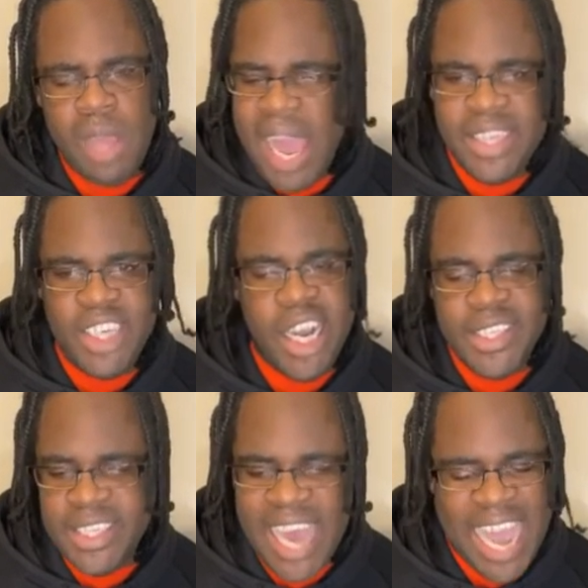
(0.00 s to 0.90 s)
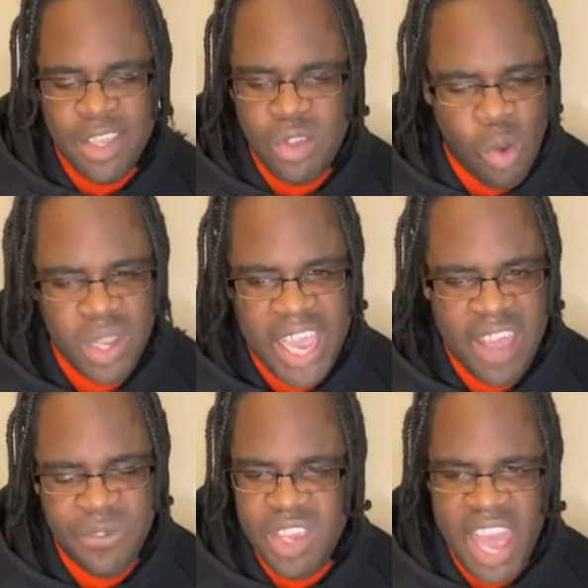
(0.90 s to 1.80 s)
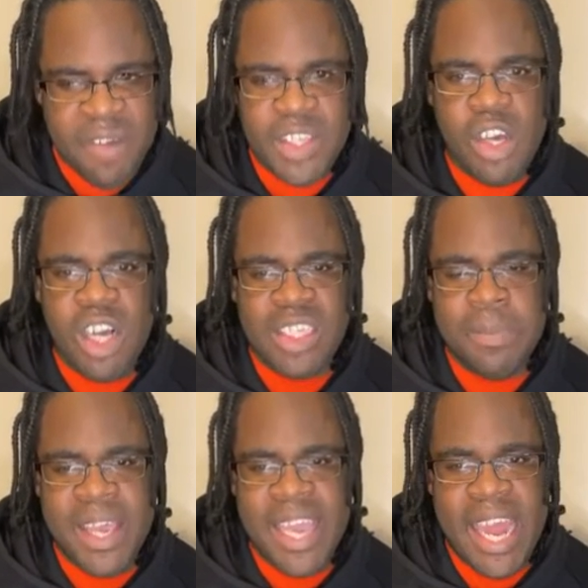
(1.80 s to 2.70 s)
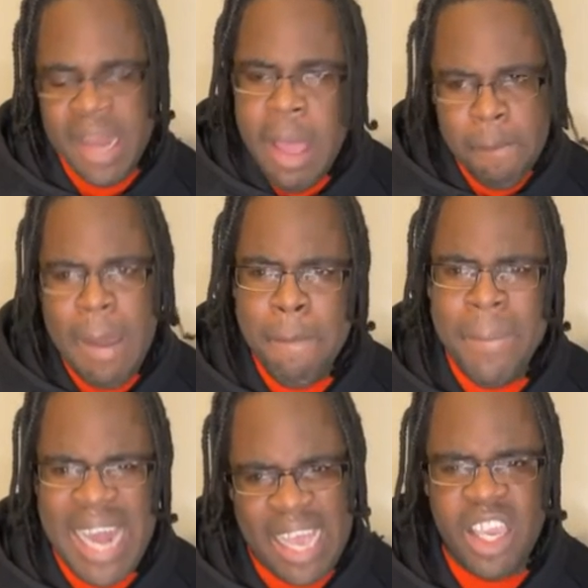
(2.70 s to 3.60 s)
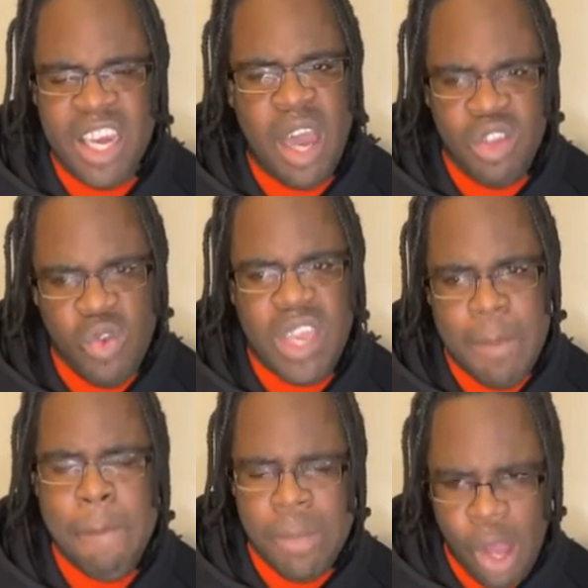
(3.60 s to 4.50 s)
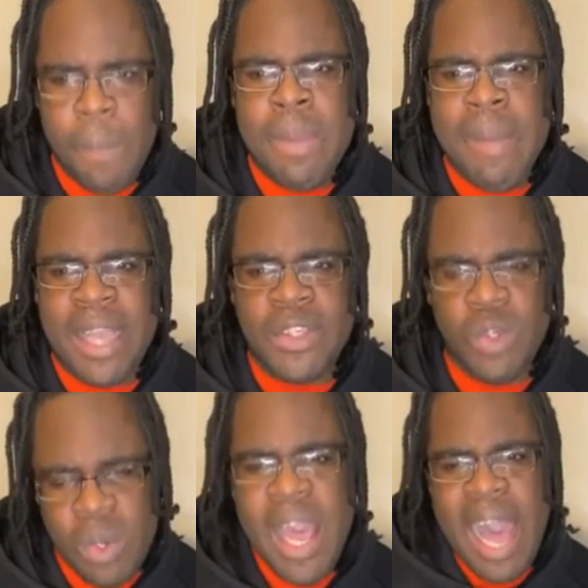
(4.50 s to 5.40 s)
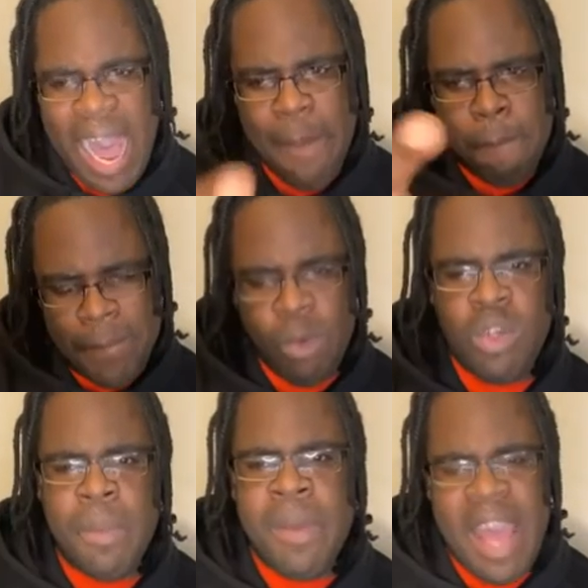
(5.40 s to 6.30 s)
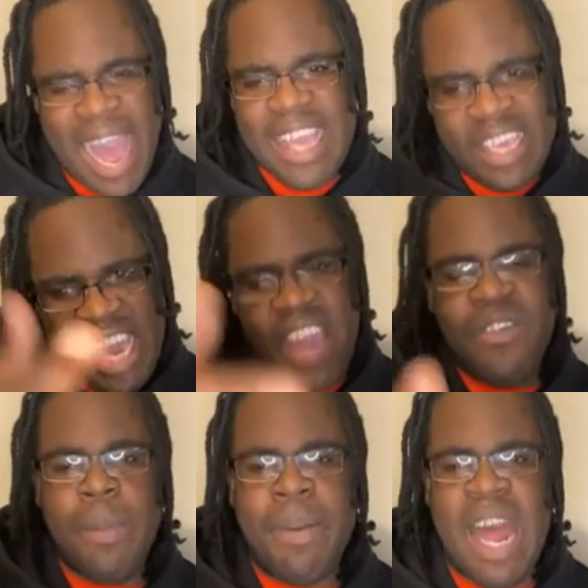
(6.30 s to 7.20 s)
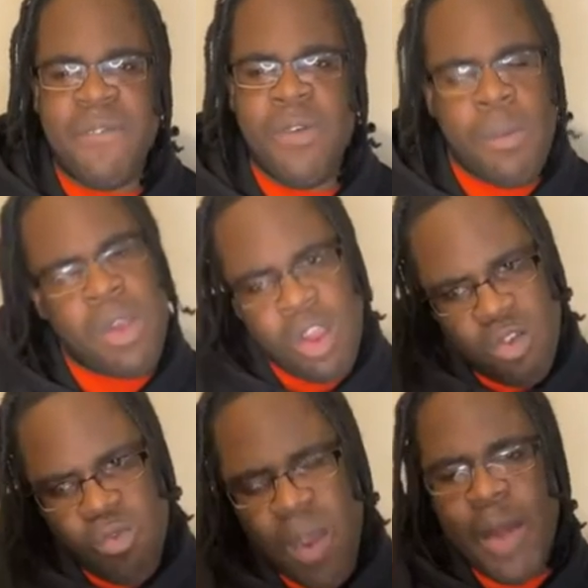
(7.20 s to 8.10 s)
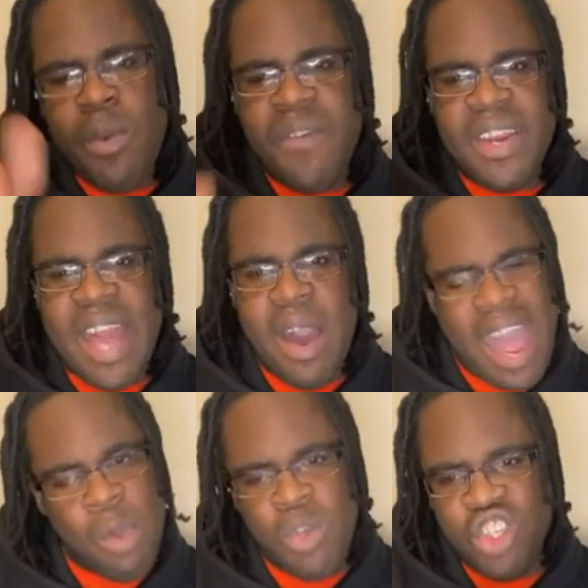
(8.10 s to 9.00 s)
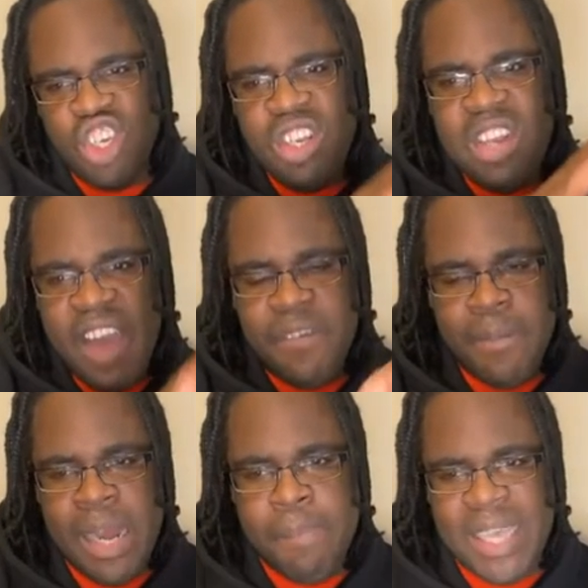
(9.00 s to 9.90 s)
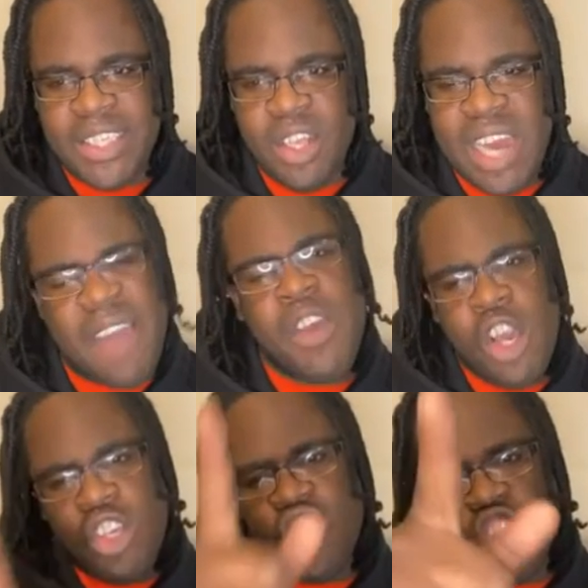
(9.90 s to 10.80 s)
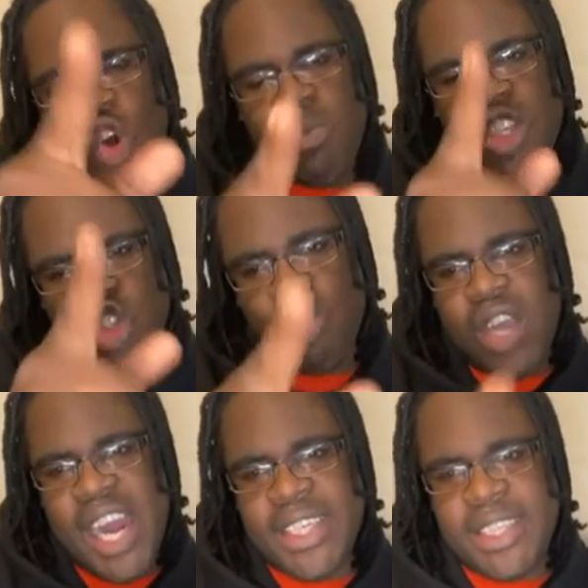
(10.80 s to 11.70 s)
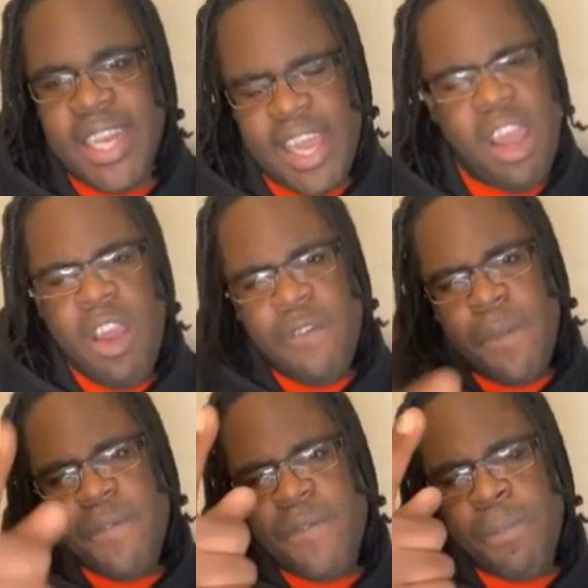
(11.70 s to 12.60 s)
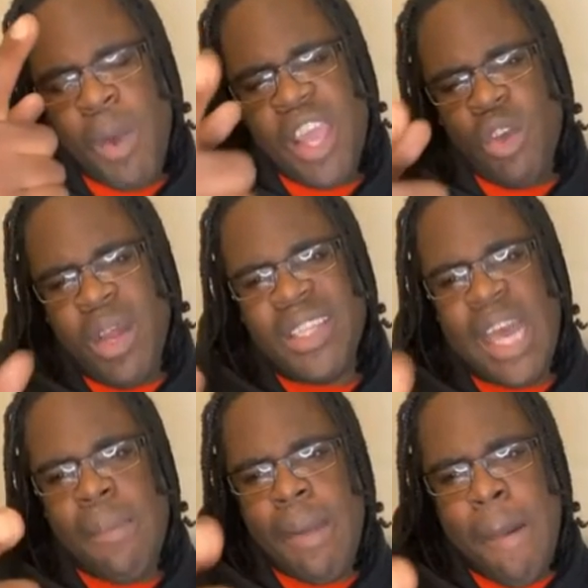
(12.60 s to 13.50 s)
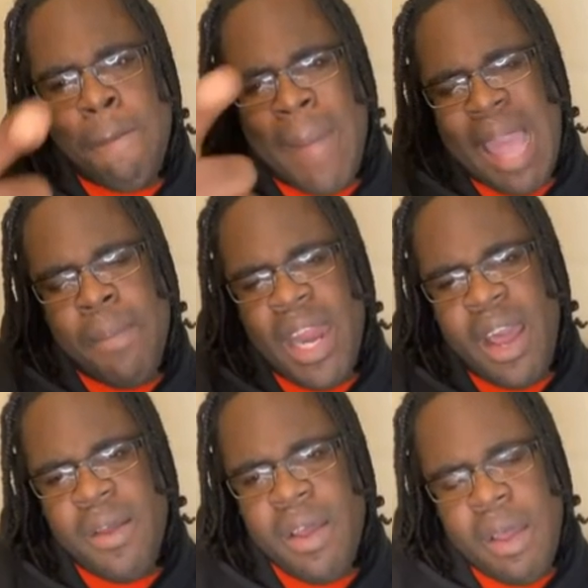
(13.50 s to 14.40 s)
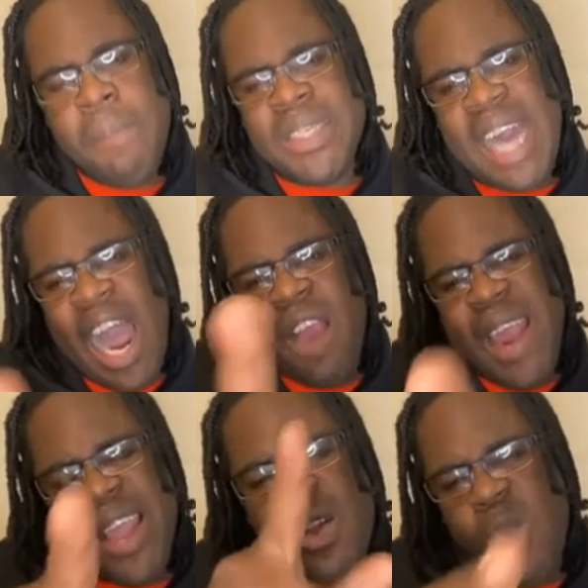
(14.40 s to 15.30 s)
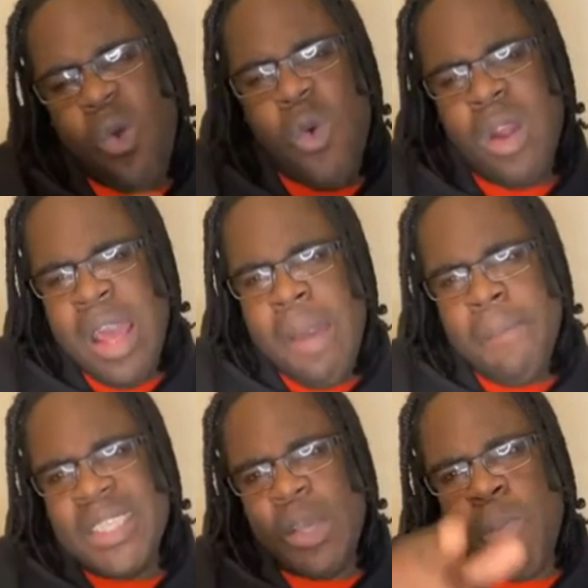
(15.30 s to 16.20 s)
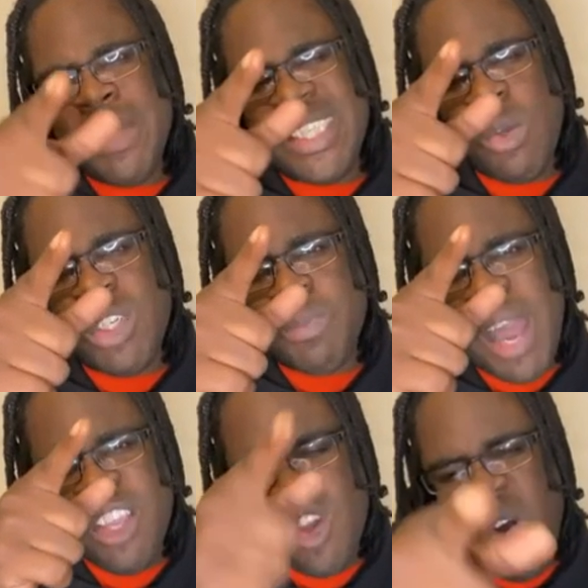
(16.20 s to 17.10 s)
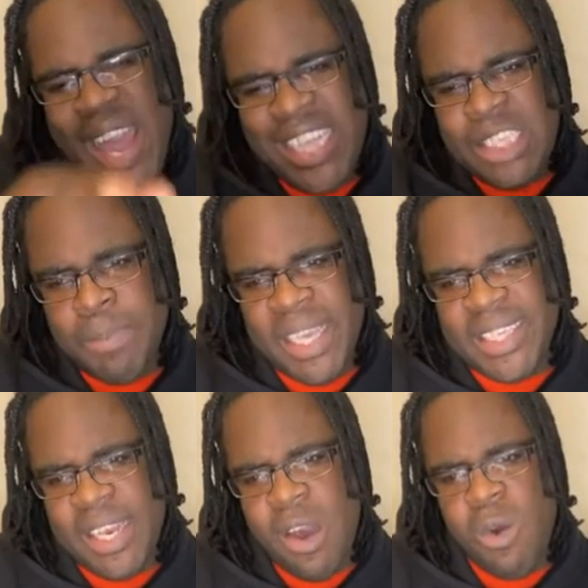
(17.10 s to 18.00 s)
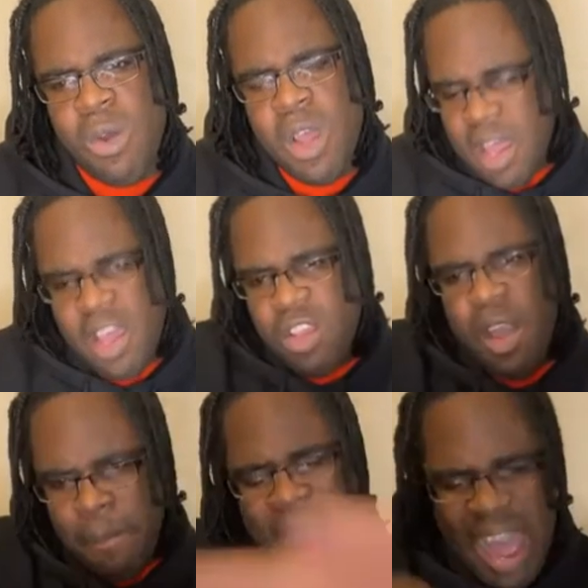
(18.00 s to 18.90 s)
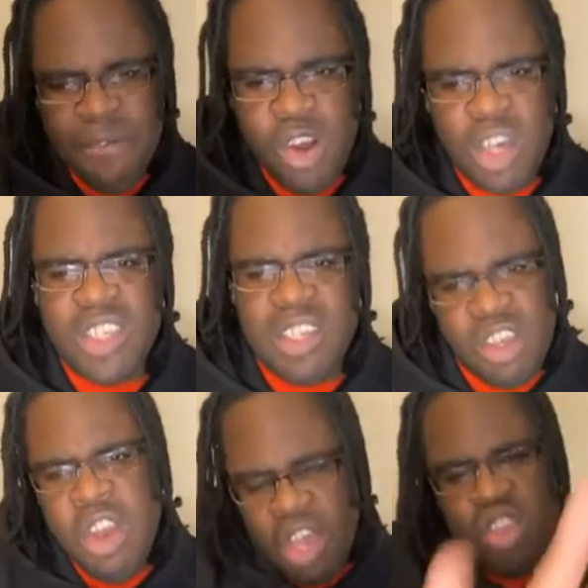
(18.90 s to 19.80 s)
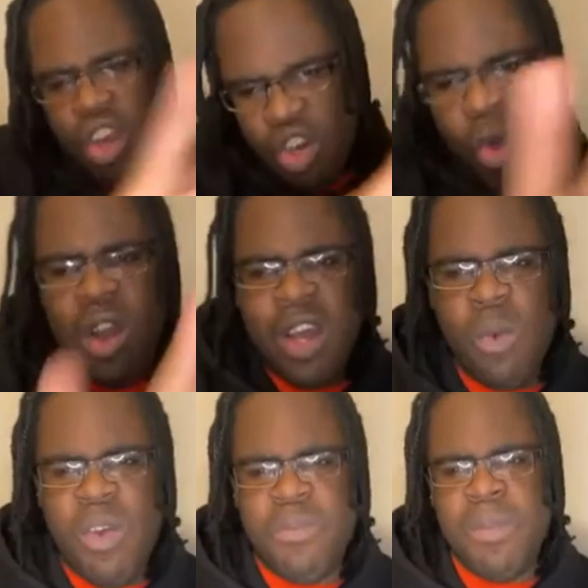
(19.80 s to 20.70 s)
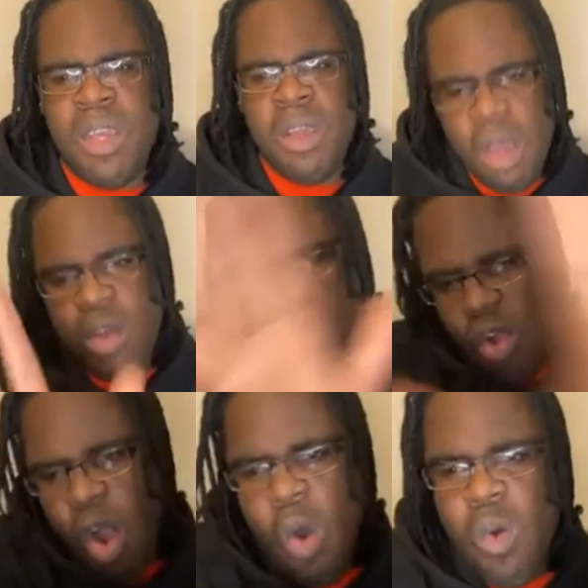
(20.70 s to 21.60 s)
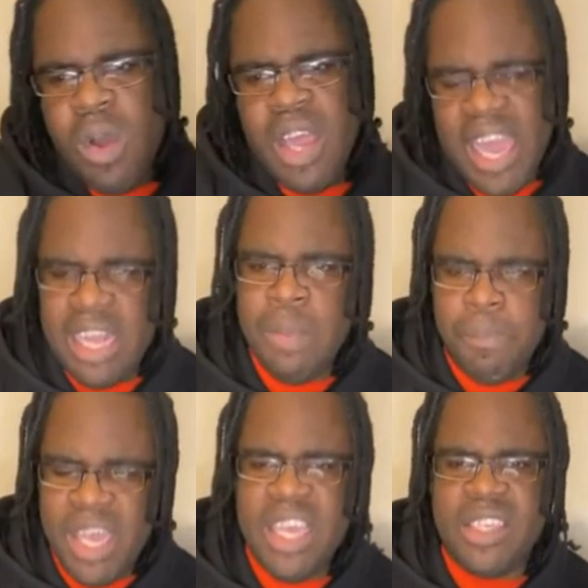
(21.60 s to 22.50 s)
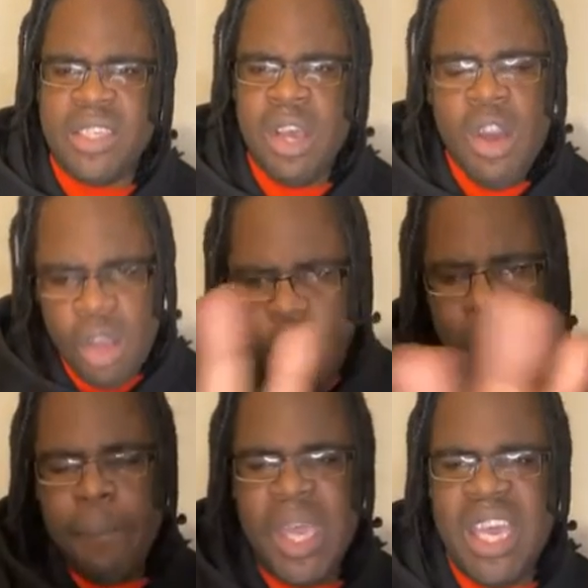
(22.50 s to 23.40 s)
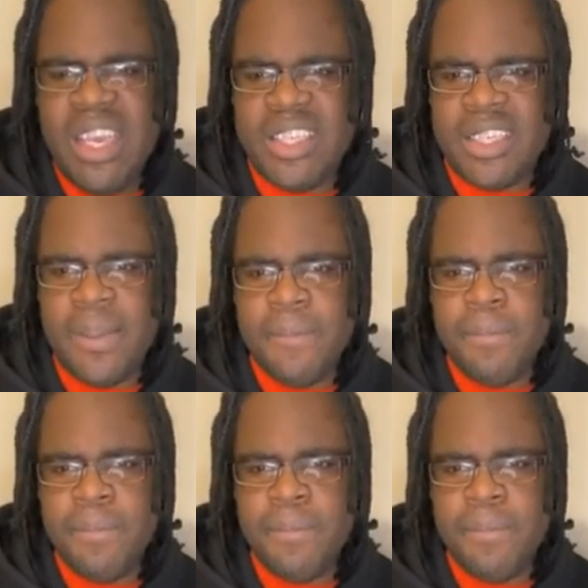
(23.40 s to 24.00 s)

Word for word: And 13, I don't care if you ever talk to me again. My black out. you can block me back too. I built you, I gave you platform, run with it now. I wish you nothing but the best in your life. You showed me the true colors today. From the point you're going to tell about my mother, I said, all right, cool. I said, I'm still by your headspace and now. I've lost you. You're no longer with me. Go in the peace. Go in peace.